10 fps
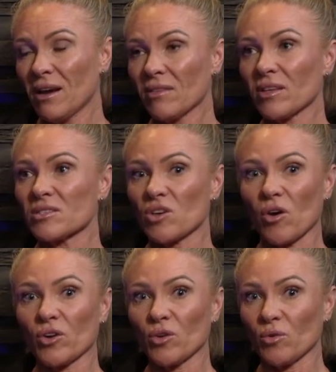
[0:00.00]
that's
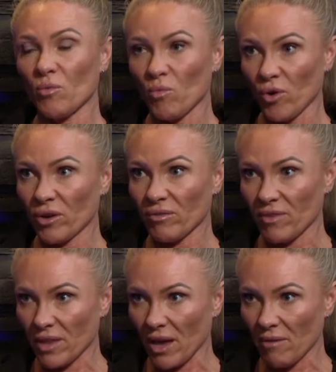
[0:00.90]
going to work
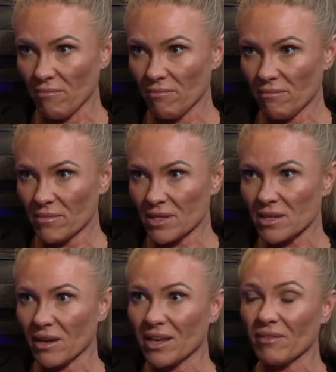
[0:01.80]
for them, that's
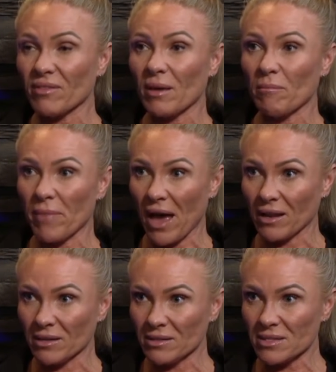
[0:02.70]
going to give them
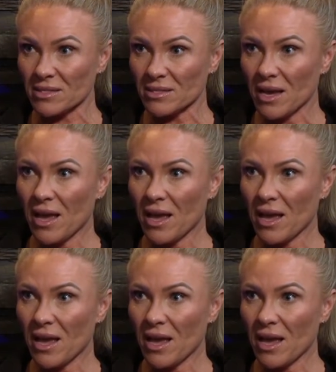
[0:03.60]
balance,